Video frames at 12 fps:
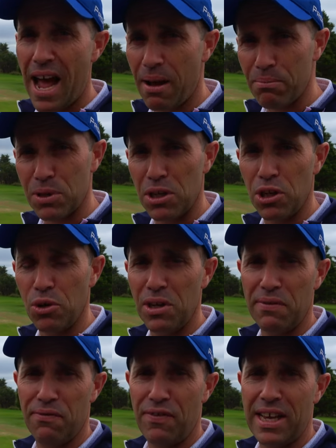
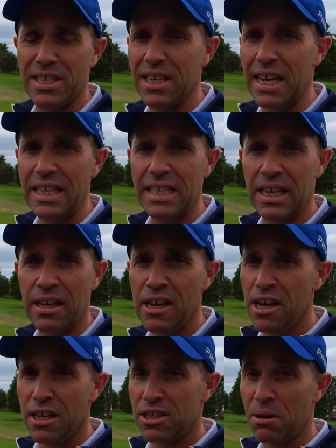Absolutely fascinating,
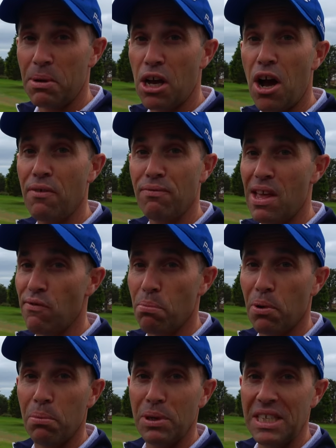something I've never
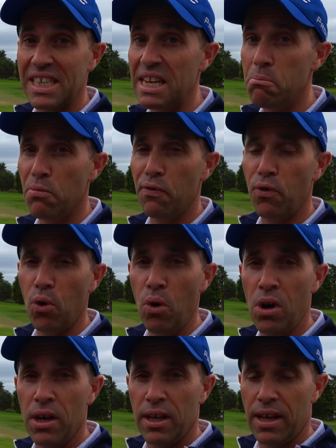probably seen
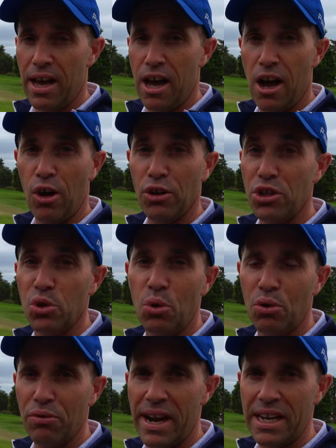before on a
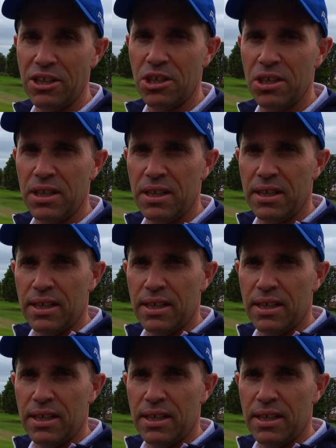tour range.